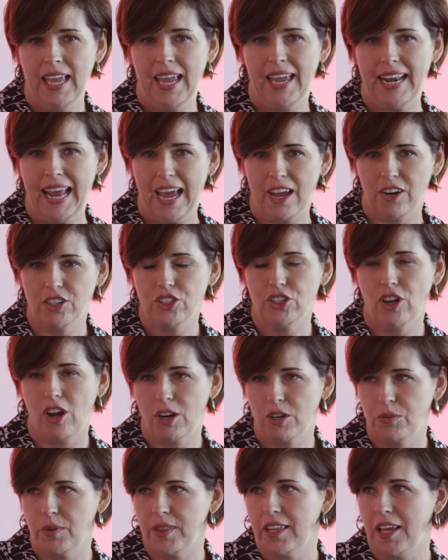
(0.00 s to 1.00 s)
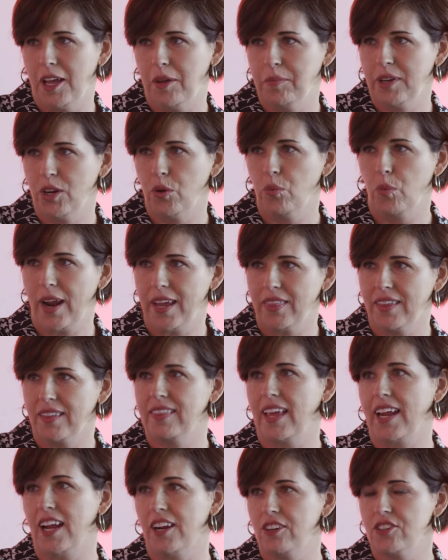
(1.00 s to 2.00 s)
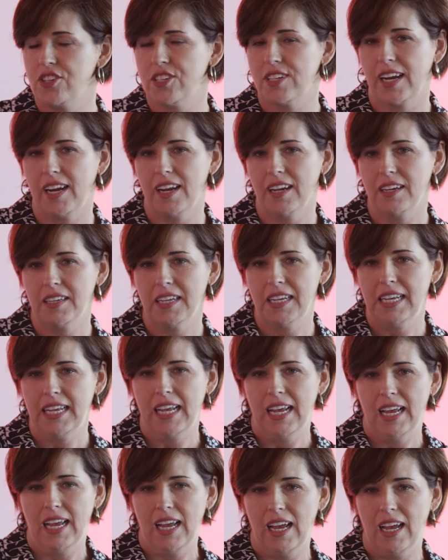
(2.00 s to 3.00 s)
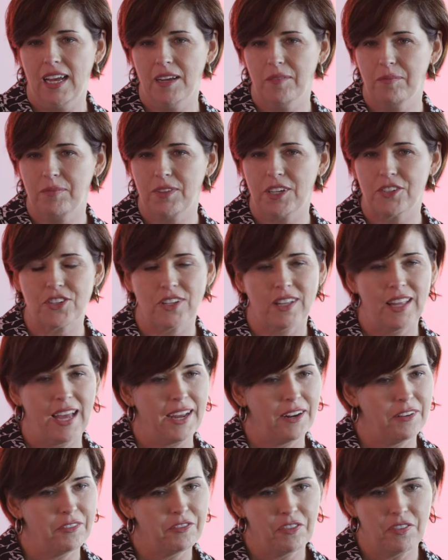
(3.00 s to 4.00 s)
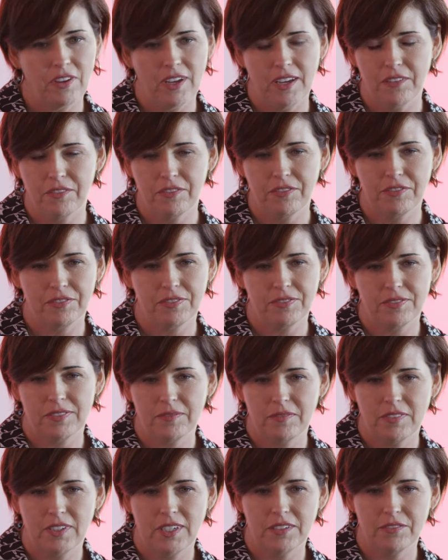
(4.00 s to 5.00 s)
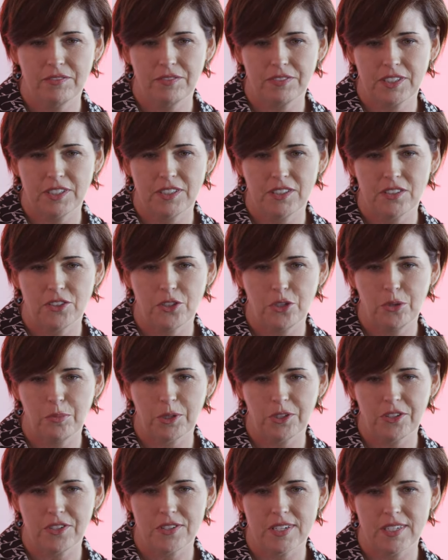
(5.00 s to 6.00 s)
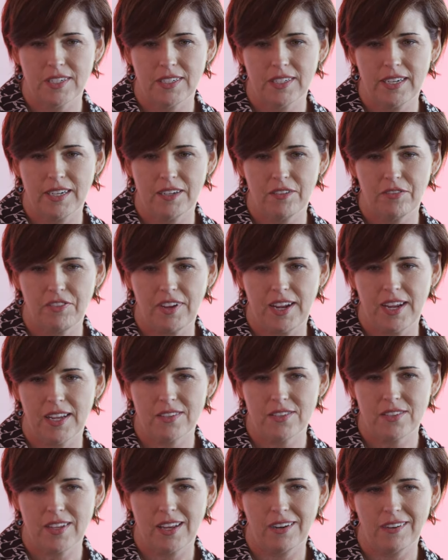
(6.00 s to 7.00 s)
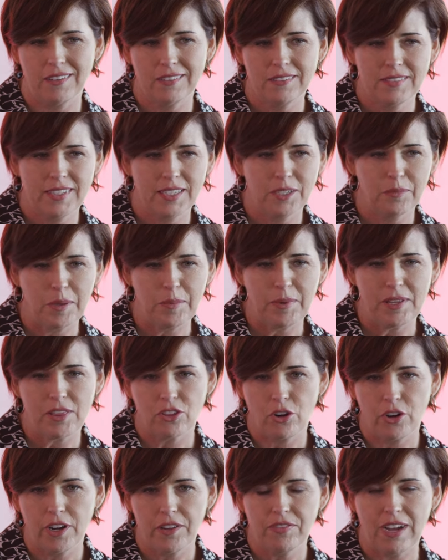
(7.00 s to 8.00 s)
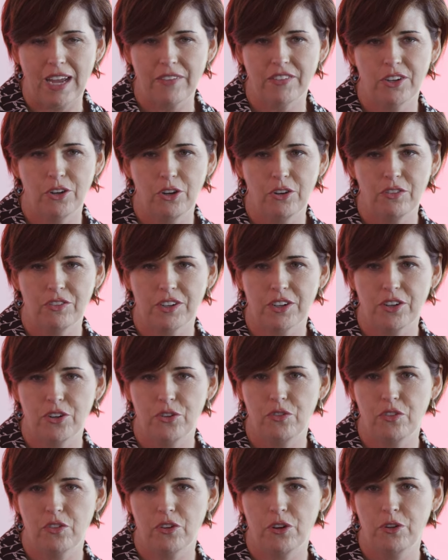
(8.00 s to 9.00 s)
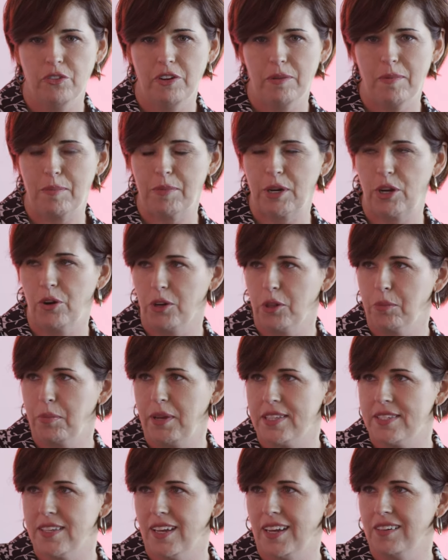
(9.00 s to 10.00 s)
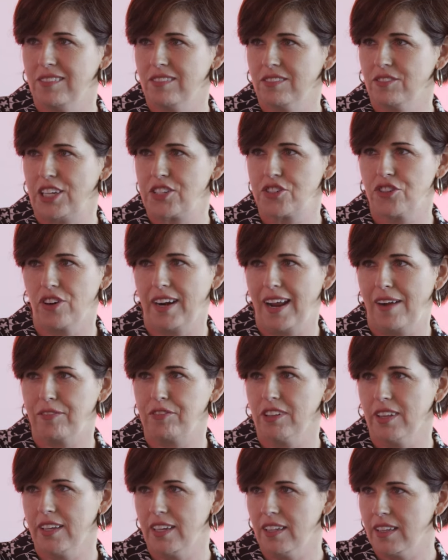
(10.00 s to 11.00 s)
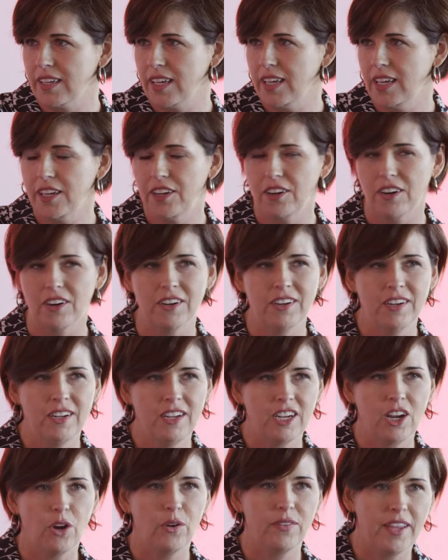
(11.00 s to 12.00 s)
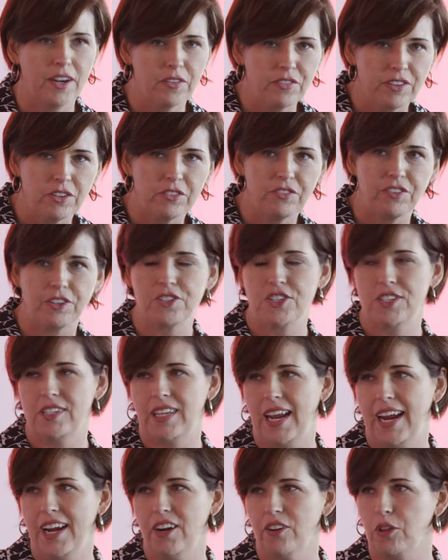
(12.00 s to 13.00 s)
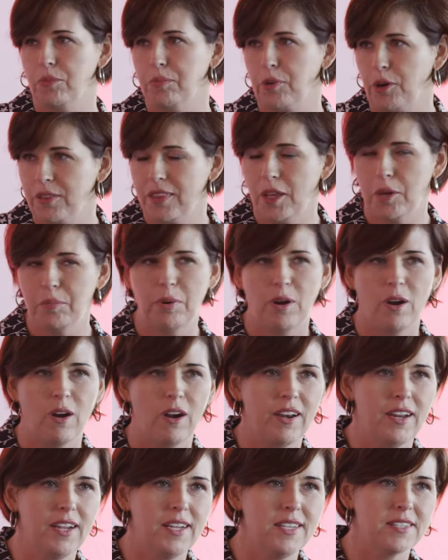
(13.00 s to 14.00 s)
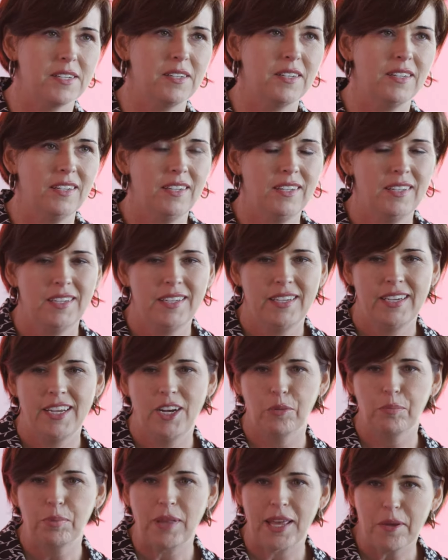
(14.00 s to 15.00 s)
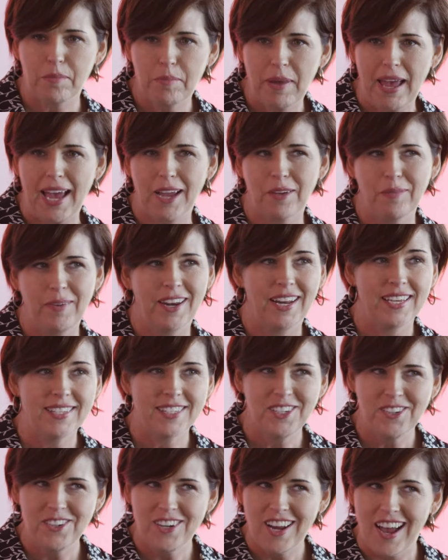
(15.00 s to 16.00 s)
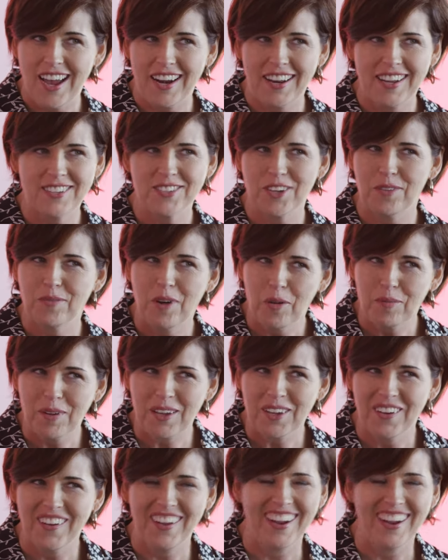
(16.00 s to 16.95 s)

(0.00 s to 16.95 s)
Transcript: and how to talk with them in a way that they understand. Um, there's a lot of, of, of consumers and, and, fans that are you know, maybe 35 and over who, who remember going to the Pizza Hut restaurant after Little League or going there for their first date or their birthday parties and you know, playing Pac-Man. I see you nodding, so I'm hoping you're